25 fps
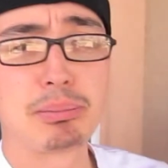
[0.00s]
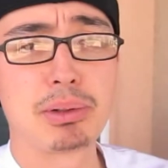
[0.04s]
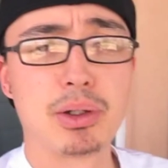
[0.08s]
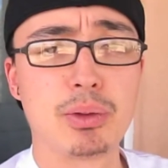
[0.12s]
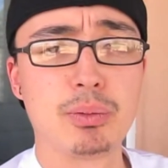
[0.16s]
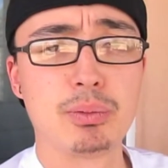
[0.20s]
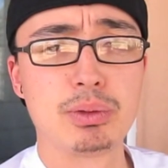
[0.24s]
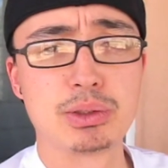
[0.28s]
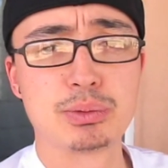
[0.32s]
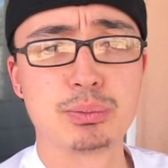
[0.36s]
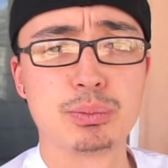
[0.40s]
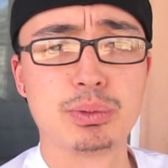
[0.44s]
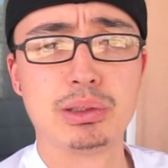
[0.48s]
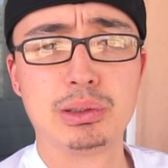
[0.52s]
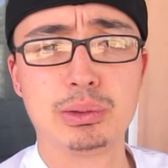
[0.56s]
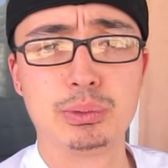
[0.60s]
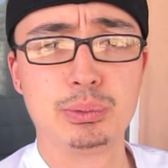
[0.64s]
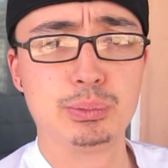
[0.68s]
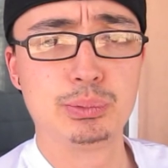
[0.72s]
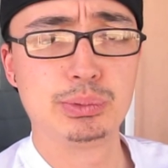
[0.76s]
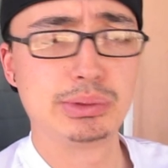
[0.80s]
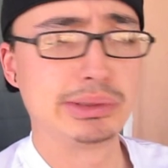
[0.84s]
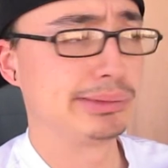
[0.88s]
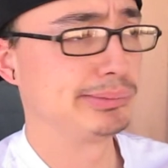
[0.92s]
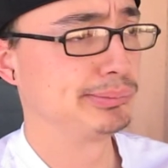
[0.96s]
I always will
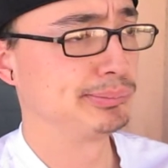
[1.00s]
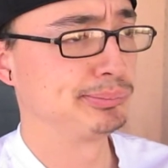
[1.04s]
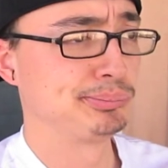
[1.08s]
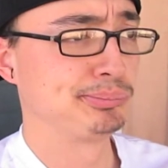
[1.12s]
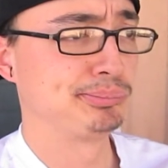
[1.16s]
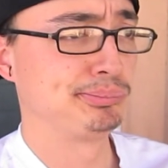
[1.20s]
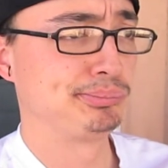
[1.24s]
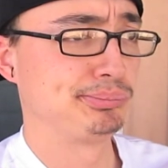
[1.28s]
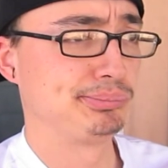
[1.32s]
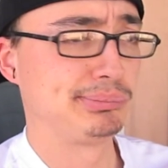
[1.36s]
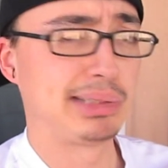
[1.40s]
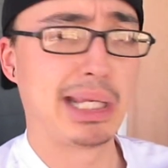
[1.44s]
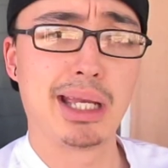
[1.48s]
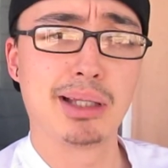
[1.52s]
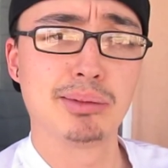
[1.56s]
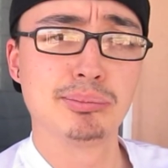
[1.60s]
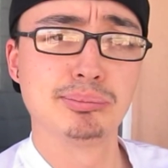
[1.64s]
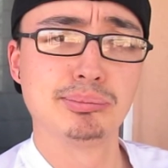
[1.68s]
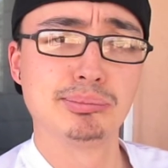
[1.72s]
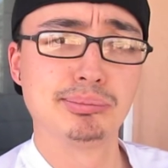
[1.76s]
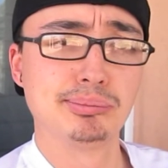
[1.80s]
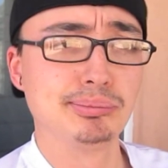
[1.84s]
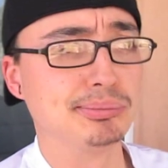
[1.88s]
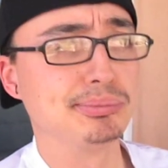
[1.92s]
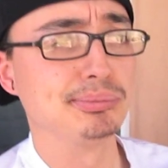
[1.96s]
lose. Yeah.
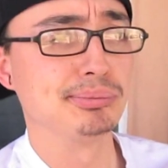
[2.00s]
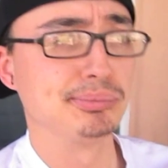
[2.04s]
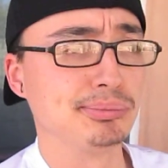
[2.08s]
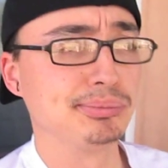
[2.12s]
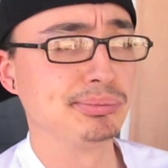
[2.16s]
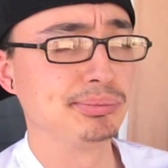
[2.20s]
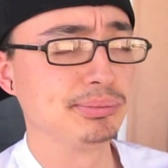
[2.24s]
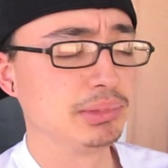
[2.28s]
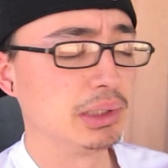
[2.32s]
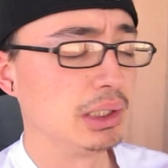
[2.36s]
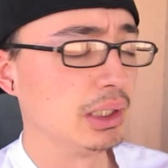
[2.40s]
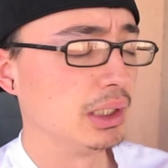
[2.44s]
Mm-hmm.